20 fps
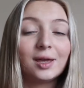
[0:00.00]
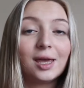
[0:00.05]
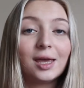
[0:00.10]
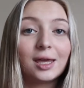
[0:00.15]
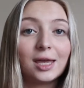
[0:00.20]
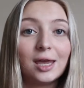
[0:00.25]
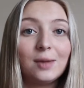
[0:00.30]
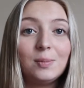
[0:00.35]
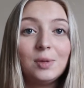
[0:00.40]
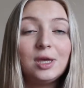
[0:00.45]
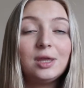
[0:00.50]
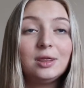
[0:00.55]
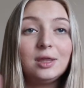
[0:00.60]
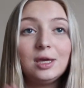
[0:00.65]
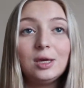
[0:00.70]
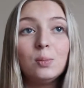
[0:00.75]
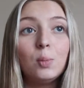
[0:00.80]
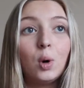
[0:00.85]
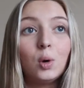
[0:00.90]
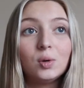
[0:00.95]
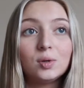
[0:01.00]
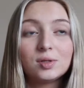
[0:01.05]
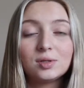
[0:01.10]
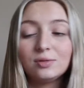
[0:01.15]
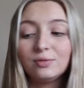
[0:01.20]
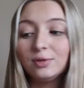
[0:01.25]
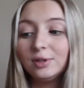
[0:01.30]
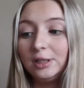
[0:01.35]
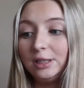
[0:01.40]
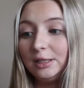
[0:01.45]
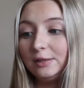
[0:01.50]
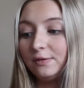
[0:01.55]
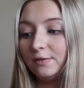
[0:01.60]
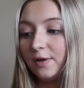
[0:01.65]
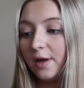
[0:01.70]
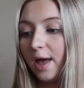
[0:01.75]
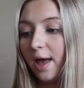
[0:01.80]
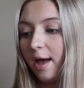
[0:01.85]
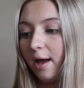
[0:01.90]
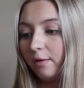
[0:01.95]
It gave me the most relief
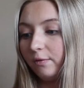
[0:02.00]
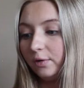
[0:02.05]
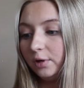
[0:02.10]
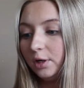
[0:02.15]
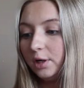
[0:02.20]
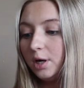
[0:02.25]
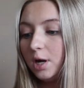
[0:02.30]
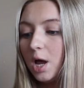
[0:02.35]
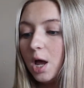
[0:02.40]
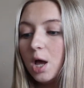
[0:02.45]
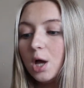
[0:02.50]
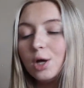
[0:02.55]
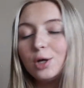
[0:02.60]
ever.